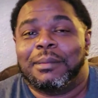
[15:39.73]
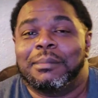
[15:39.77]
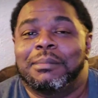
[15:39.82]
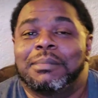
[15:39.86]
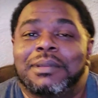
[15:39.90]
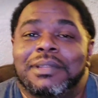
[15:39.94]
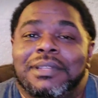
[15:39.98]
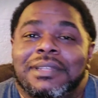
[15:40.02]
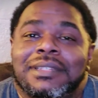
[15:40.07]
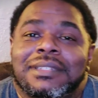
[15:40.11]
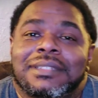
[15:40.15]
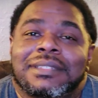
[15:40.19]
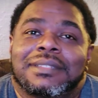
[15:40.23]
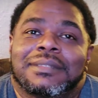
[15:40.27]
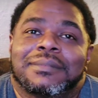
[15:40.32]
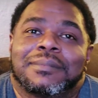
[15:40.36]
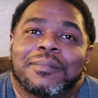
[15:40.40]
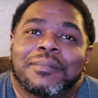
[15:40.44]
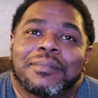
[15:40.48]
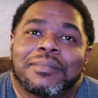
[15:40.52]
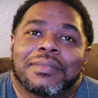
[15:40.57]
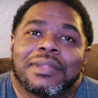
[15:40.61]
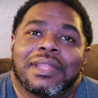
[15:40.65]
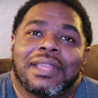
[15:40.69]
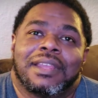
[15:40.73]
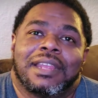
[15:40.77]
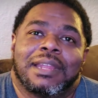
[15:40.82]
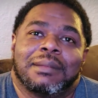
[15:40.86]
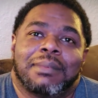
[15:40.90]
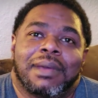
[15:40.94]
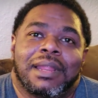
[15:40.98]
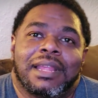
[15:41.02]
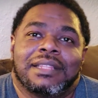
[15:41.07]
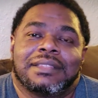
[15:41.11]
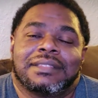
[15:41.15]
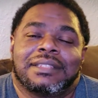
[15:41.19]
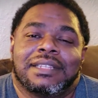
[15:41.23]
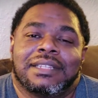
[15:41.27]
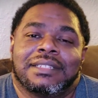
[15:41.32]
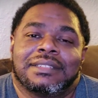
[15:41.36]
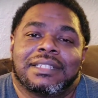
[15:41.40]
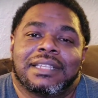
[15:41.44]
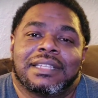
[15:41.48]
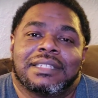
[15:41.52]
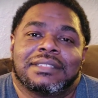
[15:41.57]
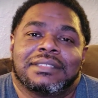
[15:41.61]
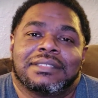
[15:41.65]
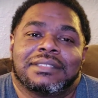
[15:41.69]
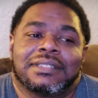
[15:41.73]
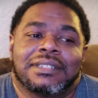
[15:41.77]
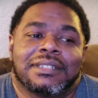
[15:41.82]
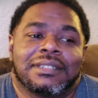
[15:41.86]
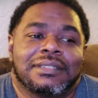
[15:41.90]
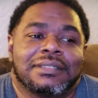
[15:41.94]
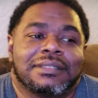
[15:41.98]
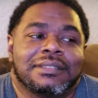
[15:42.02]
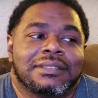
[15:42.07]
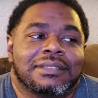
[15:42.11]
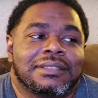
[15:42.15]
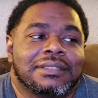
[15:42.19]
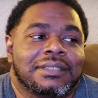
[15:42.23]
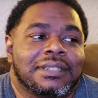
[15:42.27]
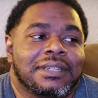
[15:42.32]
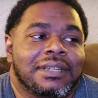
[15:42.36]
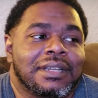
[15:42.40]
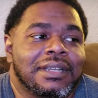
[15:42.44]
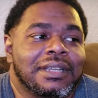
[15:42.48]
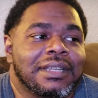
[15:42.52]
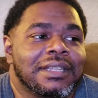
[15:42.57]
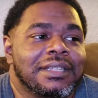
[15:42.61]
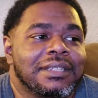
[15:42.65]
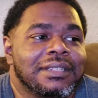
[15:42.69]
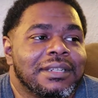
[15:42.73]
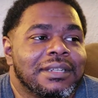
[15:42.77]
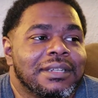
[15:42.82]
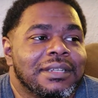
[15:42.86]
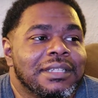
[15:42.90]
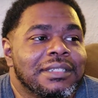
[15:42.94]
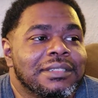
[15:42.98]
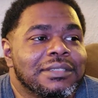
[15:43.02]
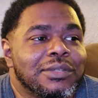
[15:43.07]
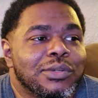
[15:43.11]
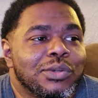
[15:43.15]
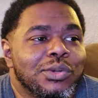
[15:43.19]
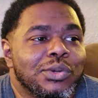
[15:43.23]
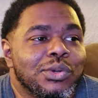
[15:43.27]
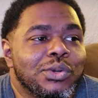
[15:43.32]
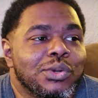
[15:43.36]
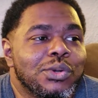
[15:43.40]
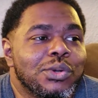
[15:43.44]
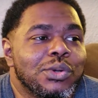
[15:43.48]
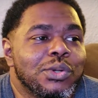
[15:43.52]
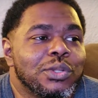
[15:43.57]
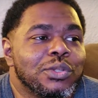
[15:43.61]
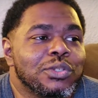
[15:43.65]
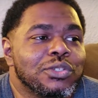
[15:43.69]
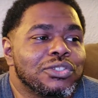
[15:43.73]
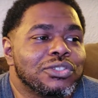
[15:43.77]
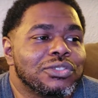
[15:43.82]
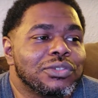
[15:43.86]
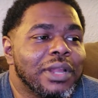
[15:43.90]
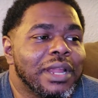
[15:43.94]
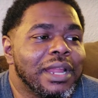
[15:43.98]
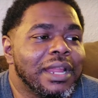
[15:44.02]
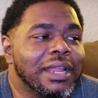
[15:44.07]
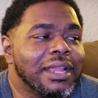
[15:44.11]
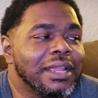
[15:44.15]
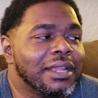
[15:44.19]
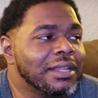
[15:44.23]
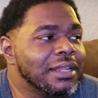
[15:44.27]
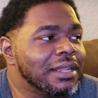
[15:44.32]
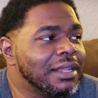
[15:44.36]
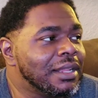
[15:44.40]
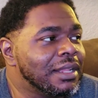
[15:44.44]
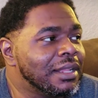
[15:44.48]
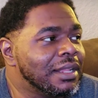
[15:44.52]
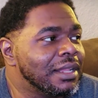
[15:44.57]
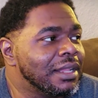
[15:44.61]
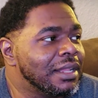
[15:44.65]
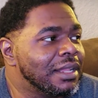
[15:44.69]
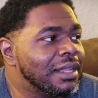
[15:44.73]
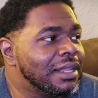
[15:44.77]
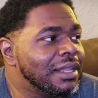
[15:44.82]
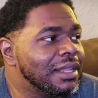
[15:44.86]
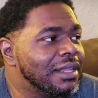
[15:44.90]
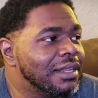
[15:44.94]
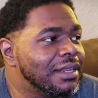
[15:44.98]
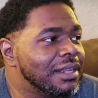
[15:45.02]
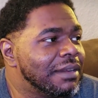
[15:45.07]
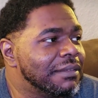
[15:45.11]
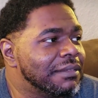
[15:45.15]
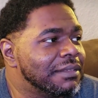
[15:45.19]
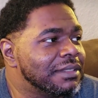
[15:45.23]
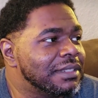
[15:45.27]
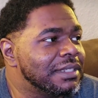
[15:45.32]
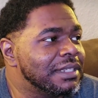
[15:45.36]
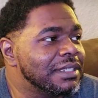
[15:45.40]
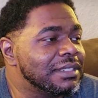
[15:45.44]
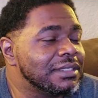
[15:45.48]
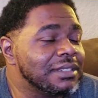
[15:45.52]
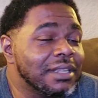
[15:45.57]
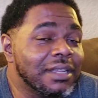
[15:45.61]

But everybody think that, you know, oh, you know, he's cool, you straight, you know, everything.